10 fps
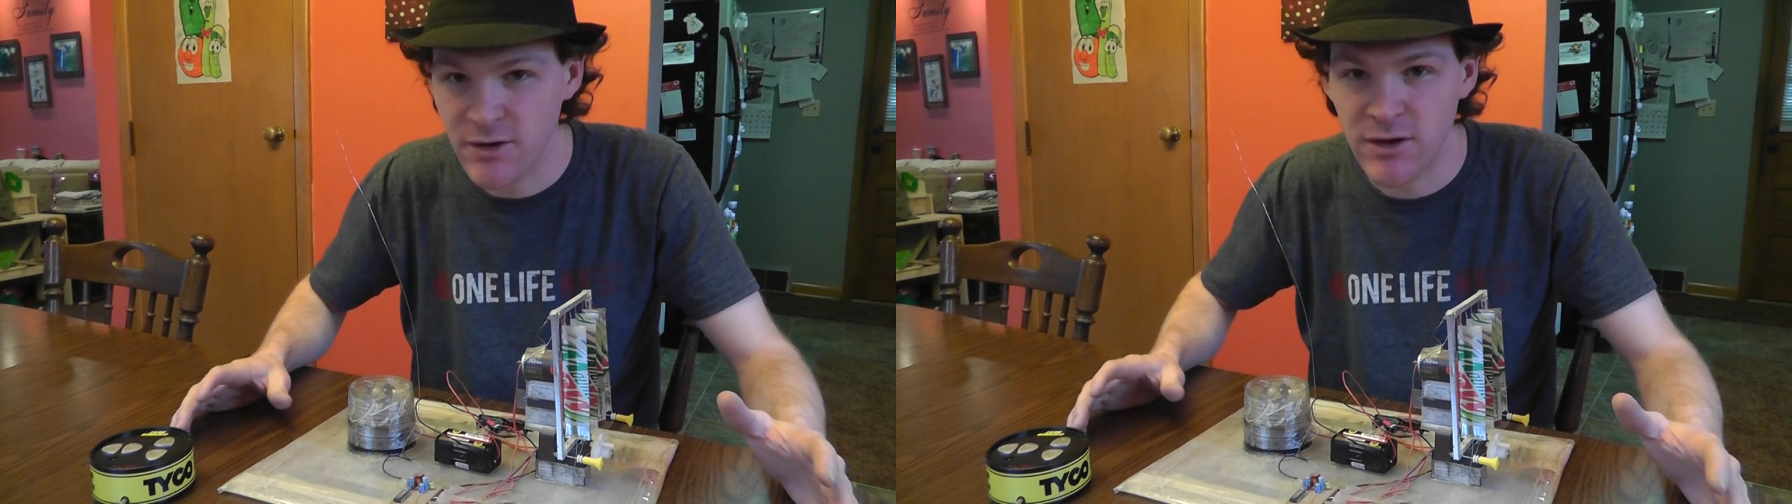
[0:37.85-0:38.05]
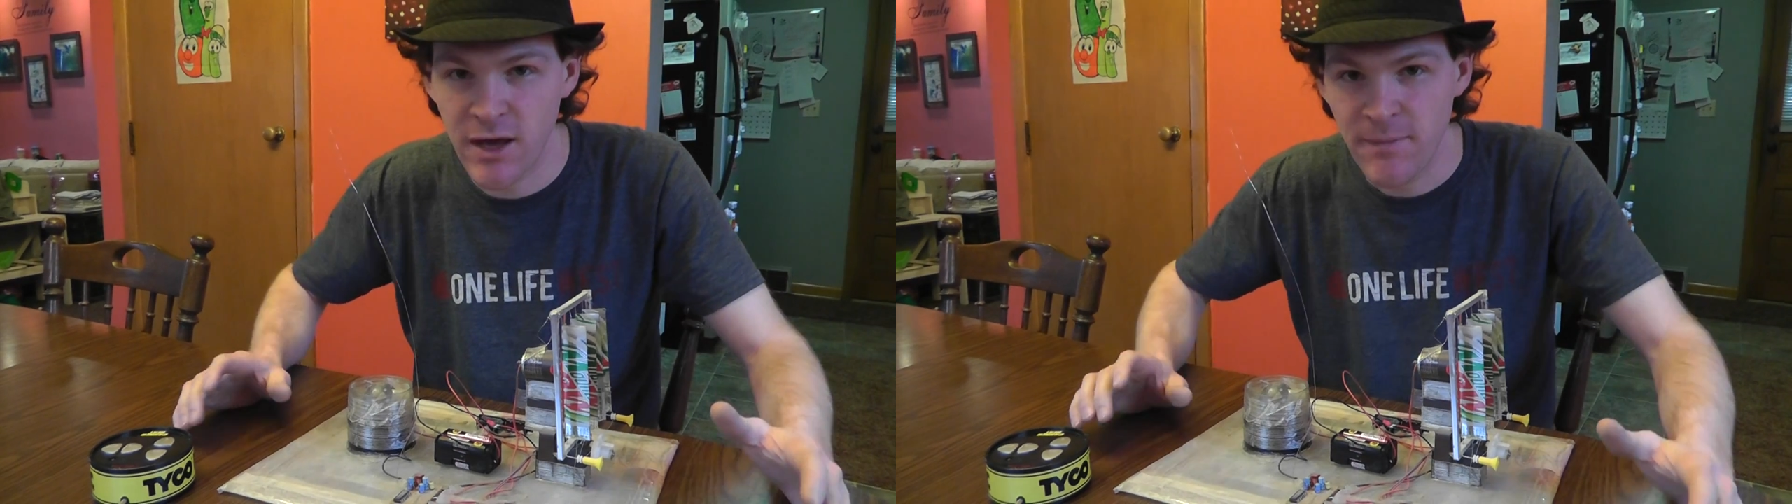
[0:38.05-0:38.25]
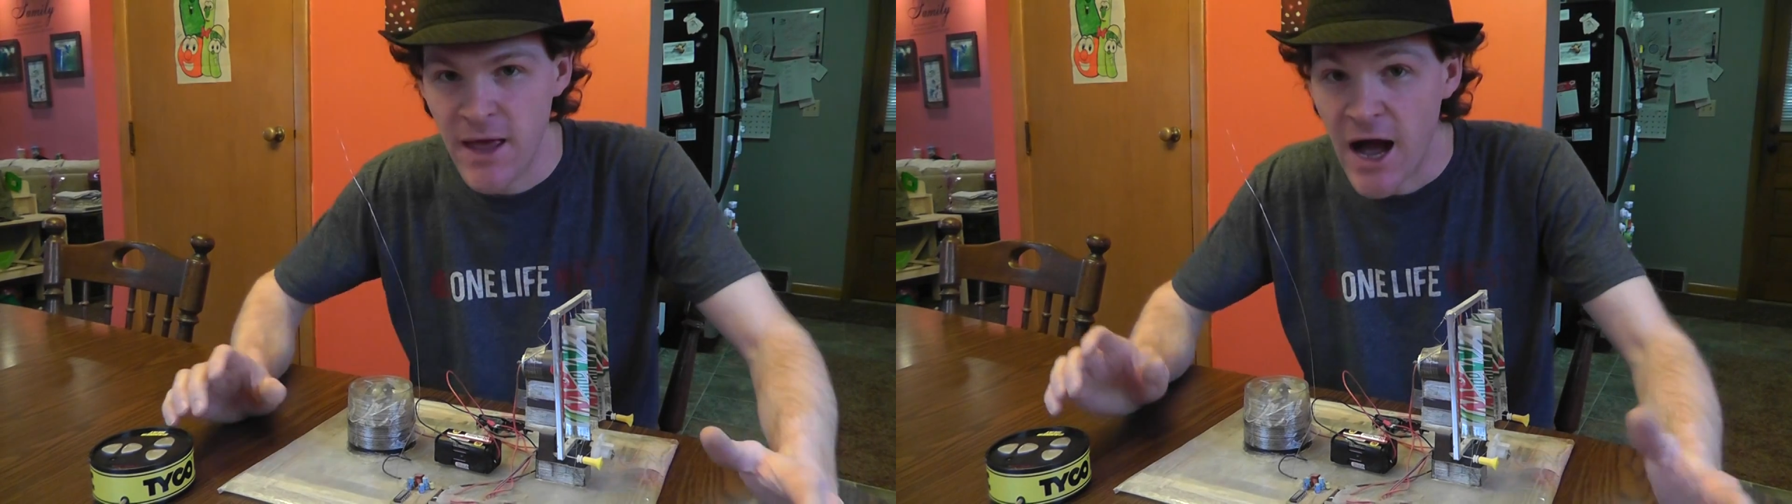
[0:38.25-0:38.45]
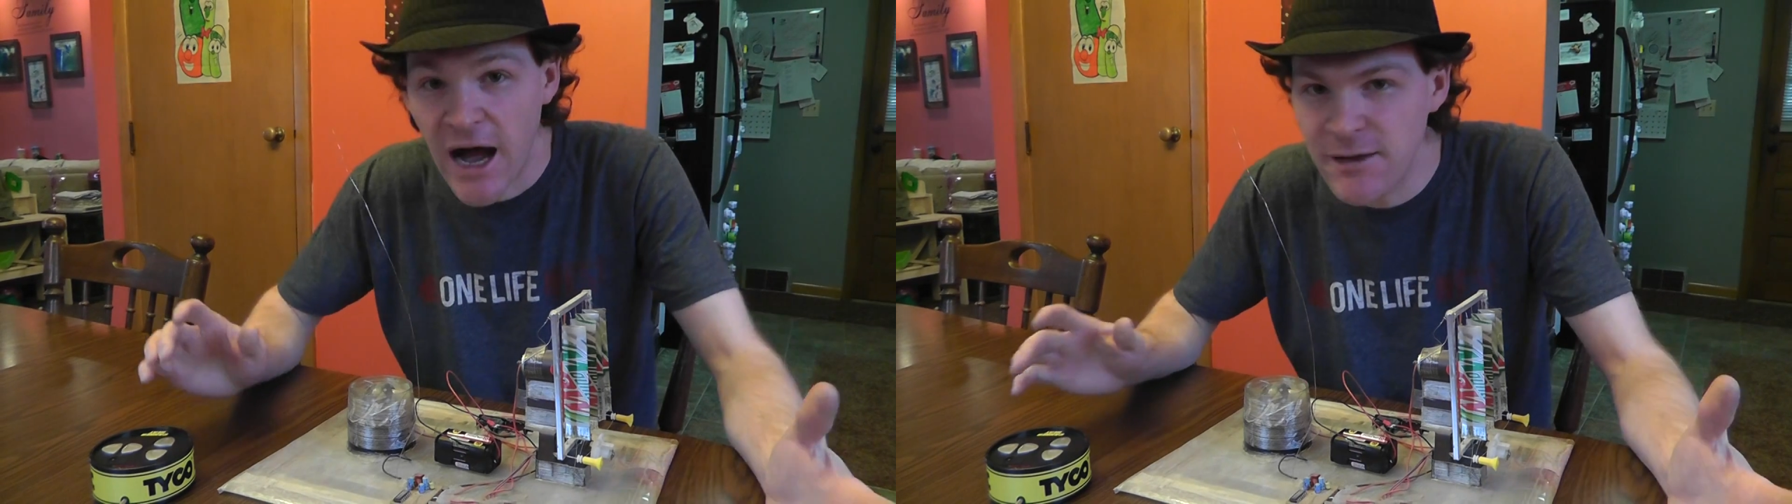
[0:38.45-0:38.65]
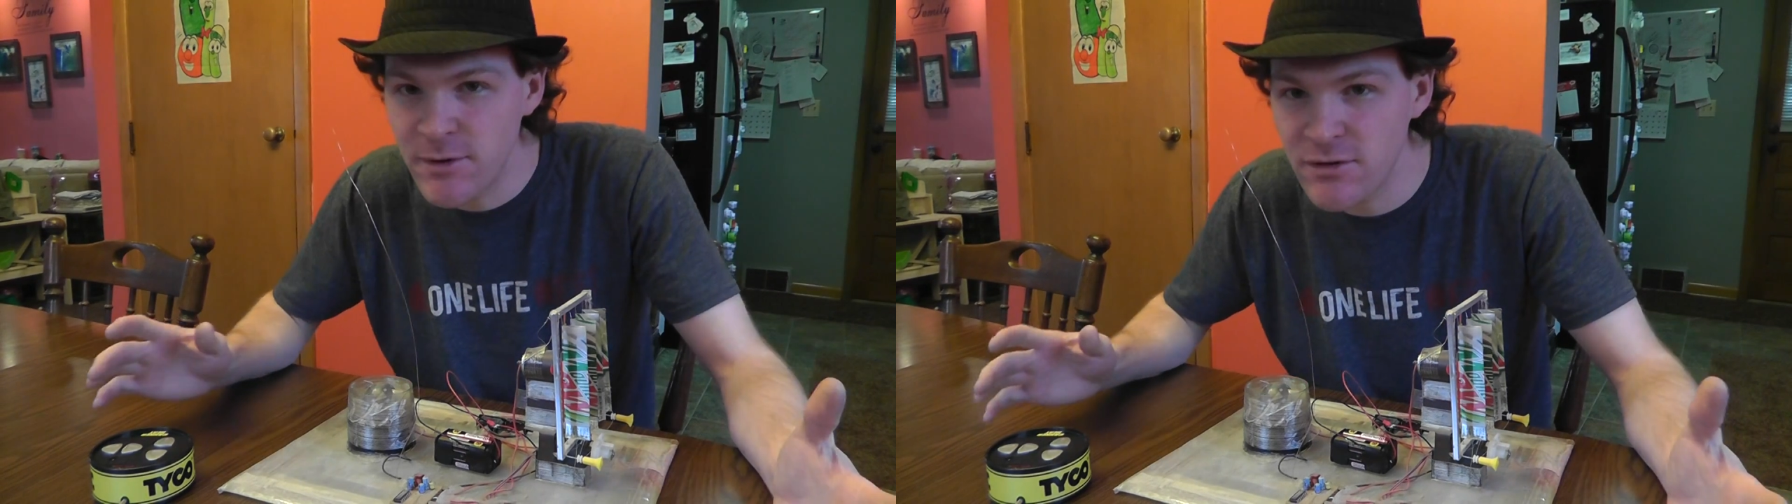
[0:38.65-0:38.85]
Okay,
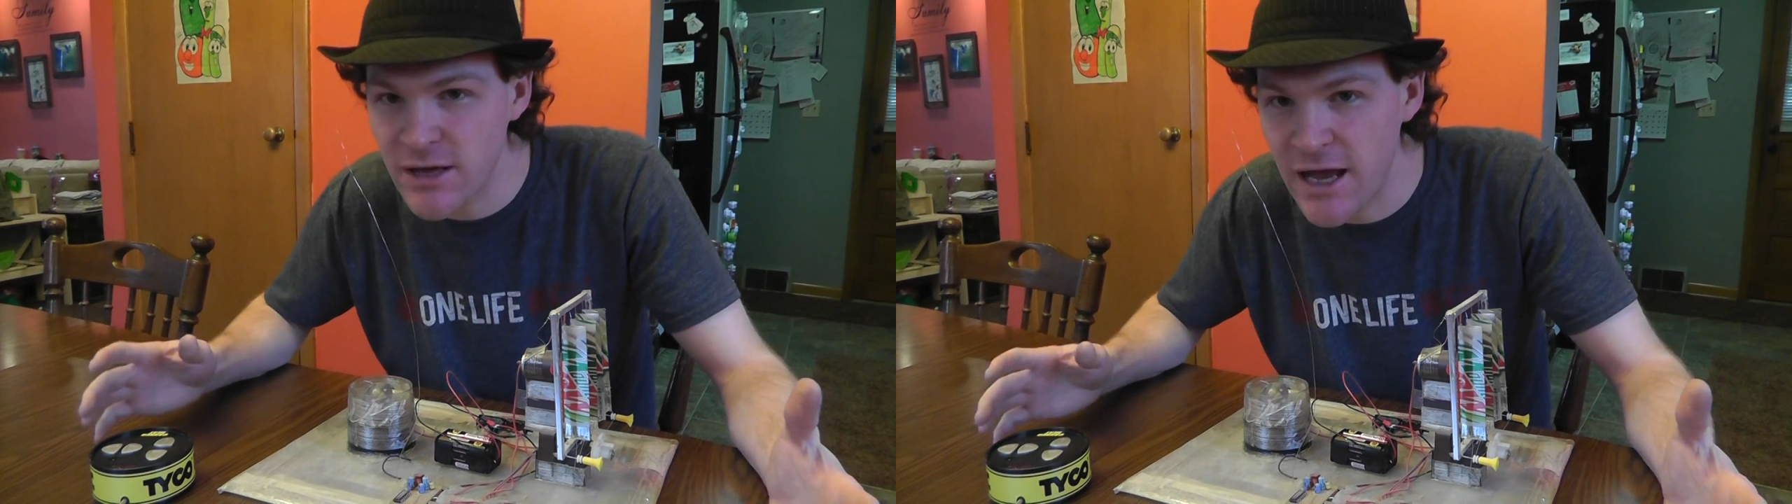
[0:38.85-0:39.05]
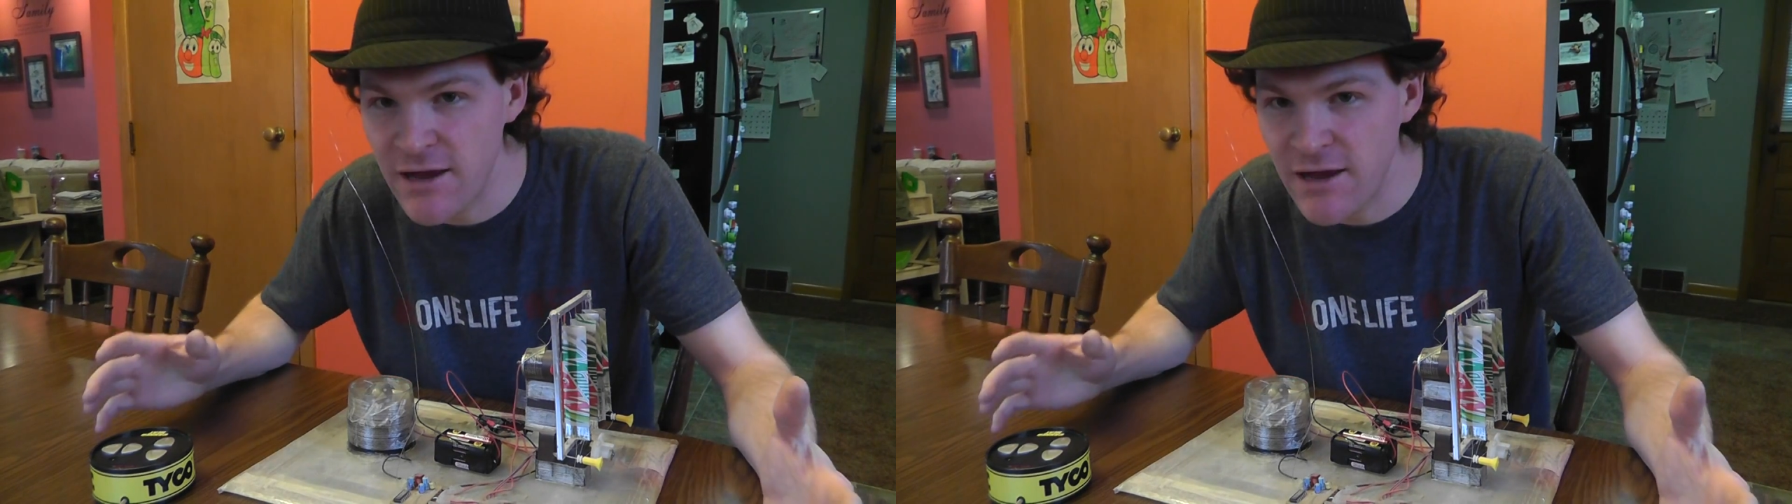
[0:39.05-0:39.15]
I built